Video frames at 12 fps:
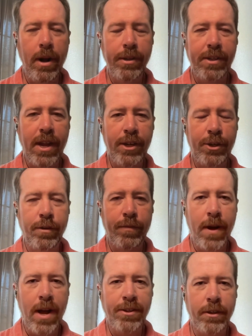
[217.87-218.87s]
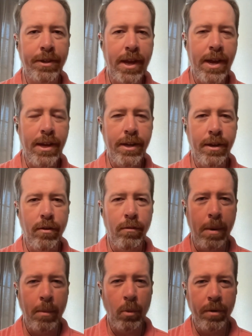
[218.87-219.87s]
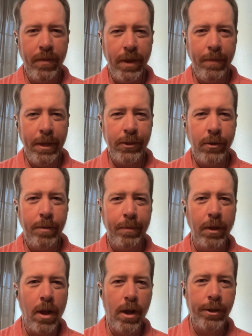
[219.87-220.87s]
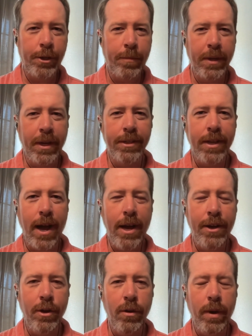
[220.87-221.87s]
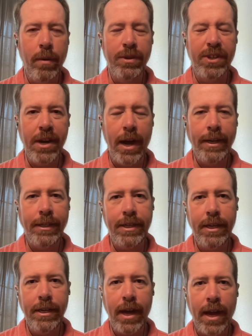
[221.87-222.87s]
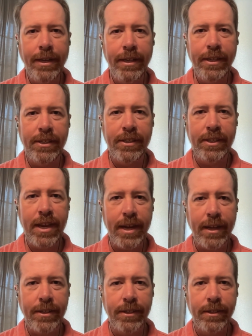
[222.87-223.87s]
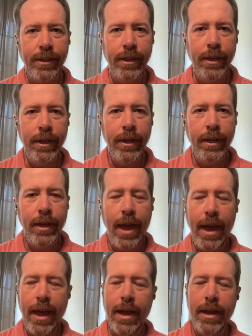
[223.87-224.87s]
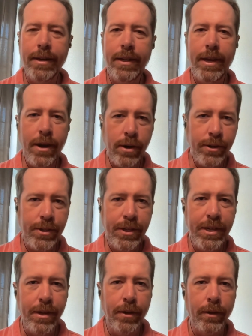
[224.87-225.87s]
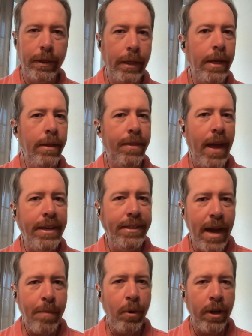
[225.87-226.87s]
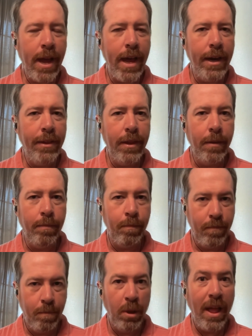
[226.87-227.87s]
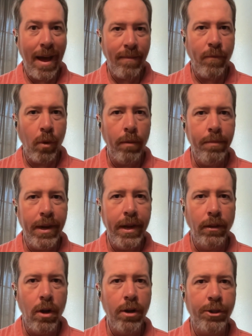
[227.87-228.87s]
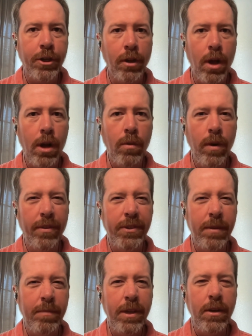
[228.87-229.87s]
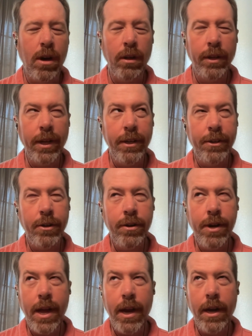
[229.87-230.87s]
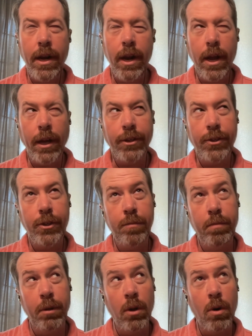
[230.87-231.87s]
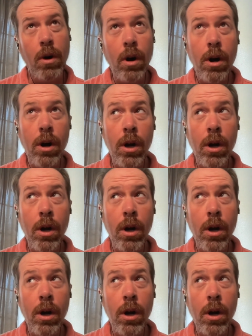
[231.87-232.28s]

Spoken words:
National Fossil Day? Do you remember when VBscript launched? Because I do. It was 1996. And here's the deal. They deprecated the platform that it launched along with, something called Internet Explorer.